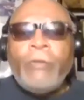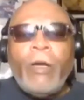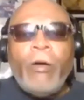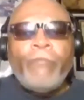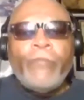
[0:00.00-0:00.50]

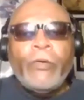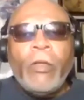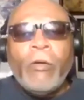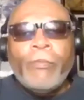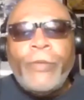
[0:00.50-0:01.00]
time.
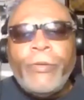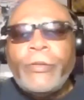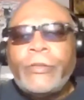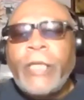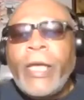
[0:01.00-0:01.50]

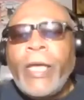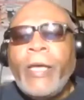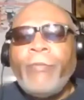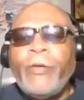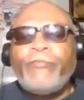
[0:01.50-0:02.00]
Unfortunately,
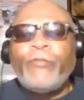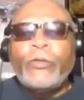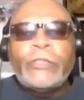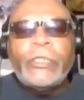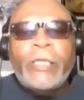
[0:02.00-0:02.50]

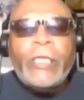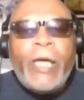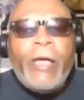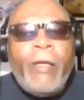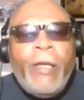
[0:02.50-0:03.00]
he's been
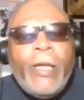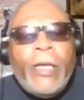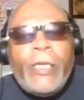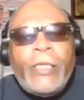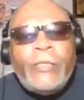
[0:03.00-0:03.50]
sick.
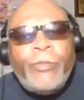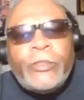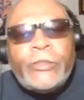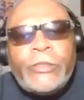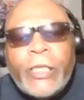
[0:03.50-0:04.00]
I
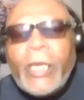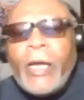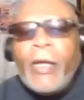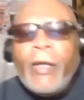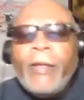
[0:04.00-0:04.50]
hope
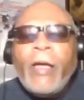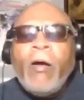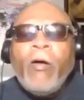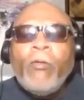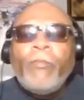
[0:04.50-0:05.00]
that he
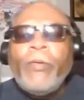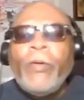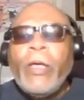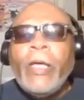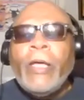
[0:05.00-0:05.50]
did
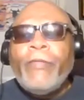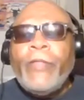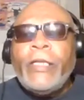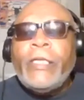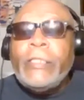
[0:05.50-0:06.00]

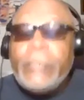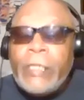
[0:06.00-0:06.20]
recover, but I